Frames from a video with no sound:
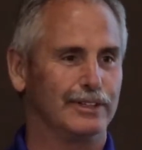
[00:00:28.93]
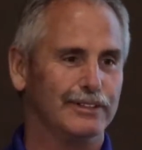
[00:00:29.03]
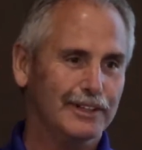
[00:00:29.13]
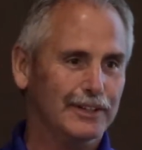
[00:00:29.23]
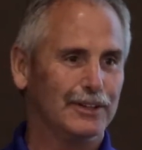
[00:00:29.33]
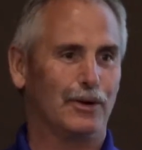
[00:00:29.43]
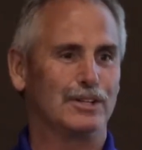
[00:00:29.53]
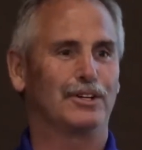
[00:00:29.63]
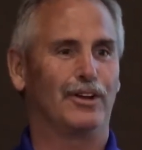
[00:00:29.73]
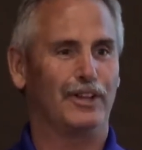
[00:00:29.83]
And of
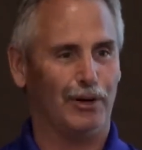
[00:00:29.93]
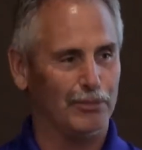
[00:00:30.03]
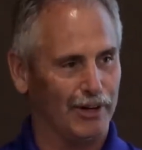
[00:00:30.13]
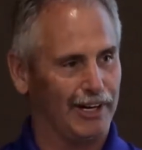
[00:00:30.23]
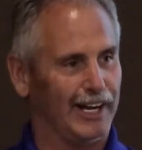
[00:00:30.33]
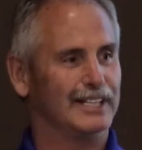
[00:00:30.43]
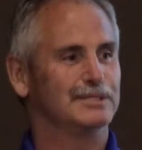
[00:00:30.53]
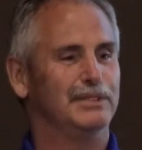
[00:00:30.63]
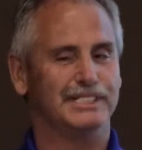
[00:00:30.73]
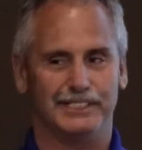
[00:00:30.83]
course, all the Alberta guys
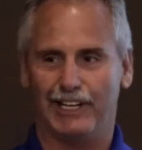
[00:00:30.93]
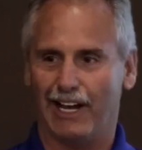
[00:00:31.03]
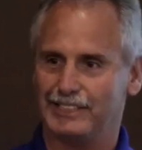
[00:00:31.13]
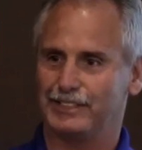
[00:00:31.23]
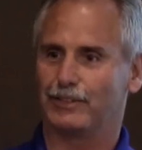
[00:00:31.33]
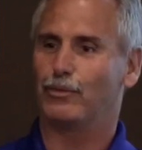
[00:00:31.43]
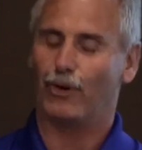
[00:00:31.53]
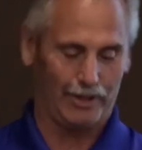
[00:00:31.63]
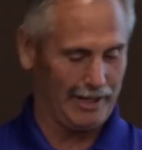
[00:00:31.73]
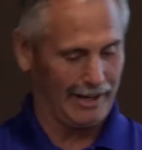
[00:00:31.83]
and BC guys, they'd
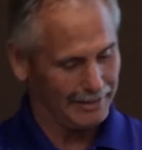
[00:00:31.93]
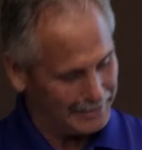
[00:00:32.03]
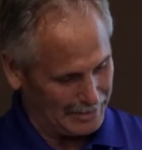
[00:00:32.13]
go, oh, yeah.